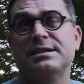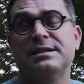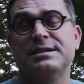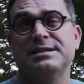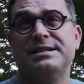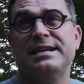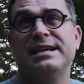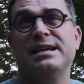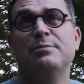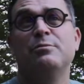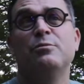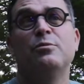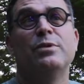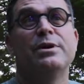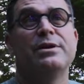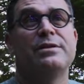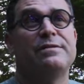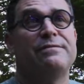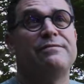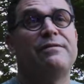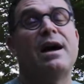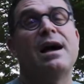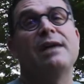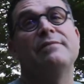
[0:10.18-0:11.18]
on a team with
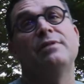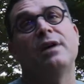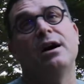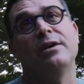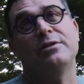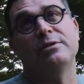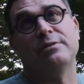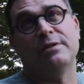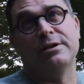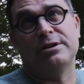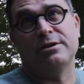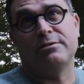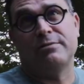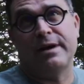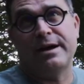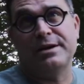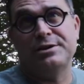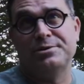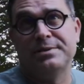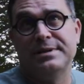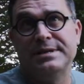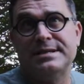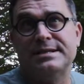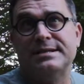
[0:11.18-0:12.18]
5 other
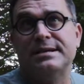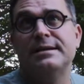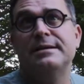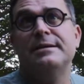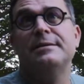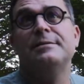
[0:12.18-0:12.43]
undergraduates,